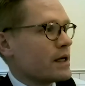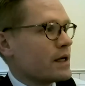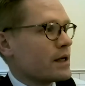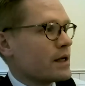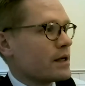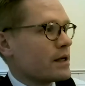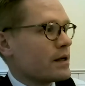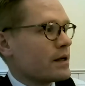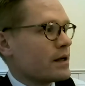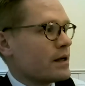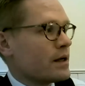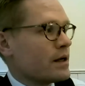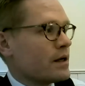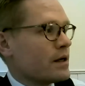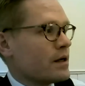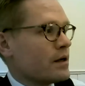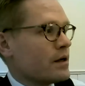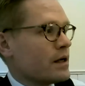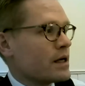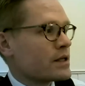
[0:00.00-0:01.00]
know, one is
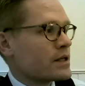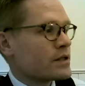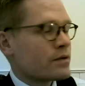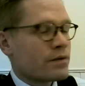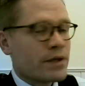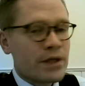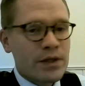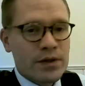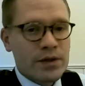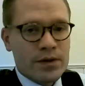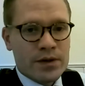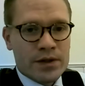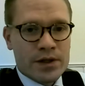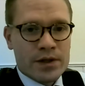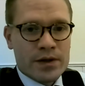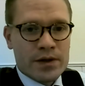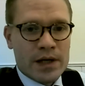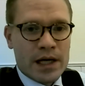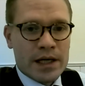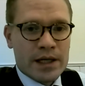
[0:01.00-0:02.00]
that uh, as a
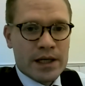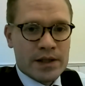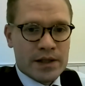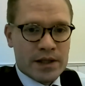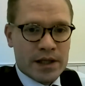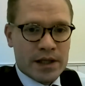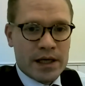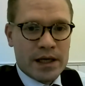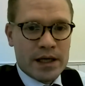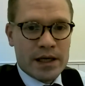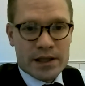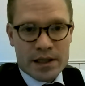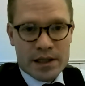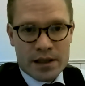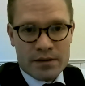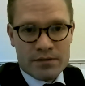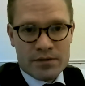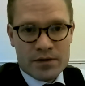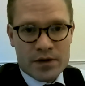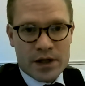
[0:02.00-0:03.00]
researcher, I can say,
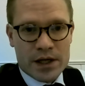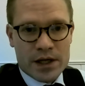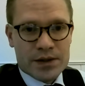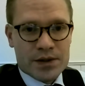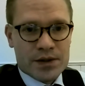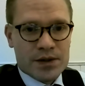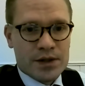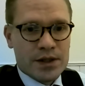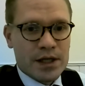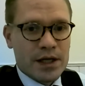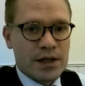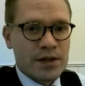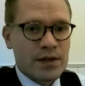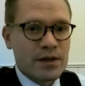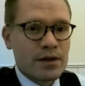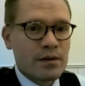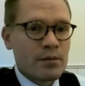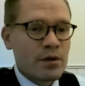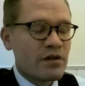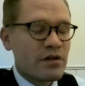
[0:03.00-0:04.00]
as I've tried to
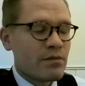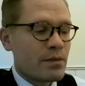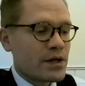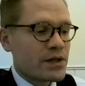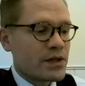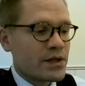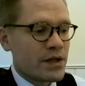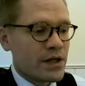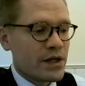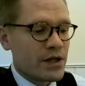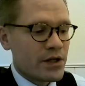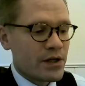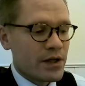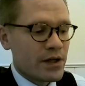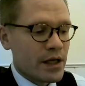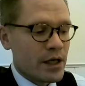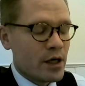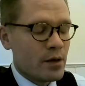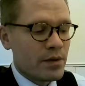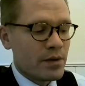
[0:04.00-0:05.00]
suggest in the brief presentation
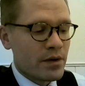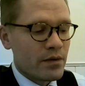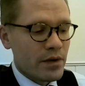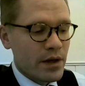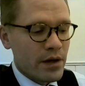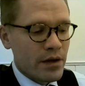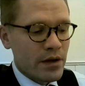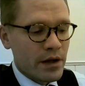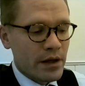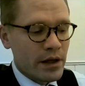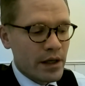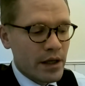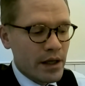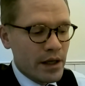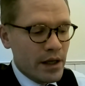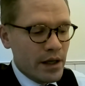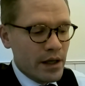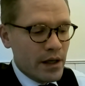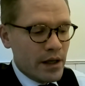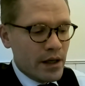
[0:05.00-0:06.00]
I opened with, that
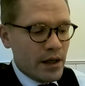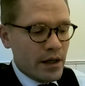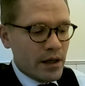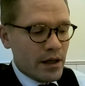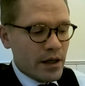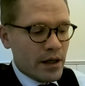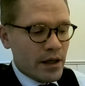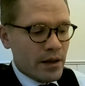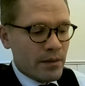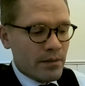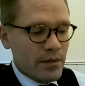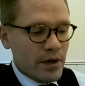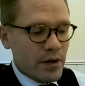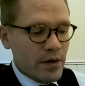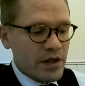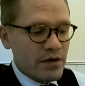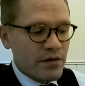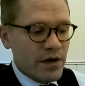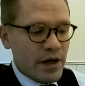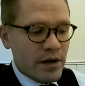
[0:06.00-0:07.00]
um, there is a
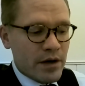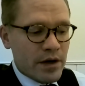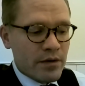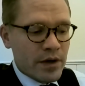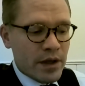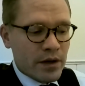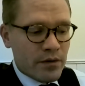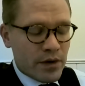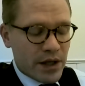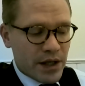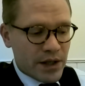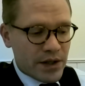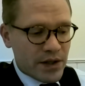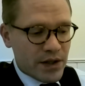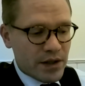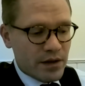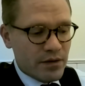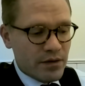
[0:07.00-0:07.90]
very real risk